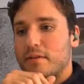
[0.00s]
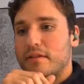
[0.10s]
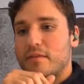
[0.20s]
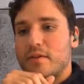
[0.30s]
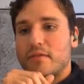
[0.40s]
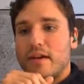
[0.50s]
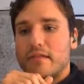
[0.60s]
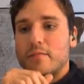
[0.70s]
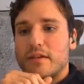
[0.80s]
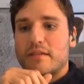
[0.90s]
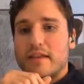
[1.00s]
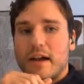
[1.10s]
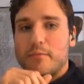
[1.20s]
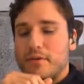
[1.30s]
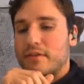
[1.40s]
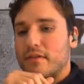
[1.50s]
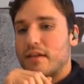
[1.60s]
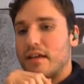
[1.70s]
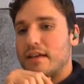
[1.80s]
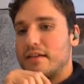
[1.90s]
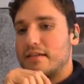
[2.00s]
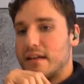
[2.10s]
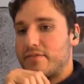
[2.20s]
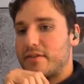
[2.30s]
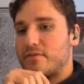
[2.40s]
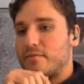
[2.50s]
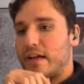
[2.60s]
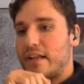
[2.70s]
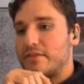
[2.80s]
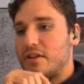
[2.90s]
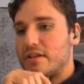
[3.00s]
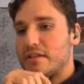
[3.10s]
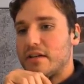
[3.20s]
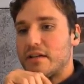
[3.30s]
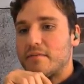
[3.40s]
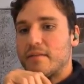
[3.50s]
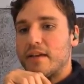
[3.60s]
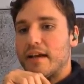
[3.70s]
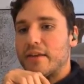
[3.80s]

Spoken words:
please give me recipes that outputs stuff in valid JSON,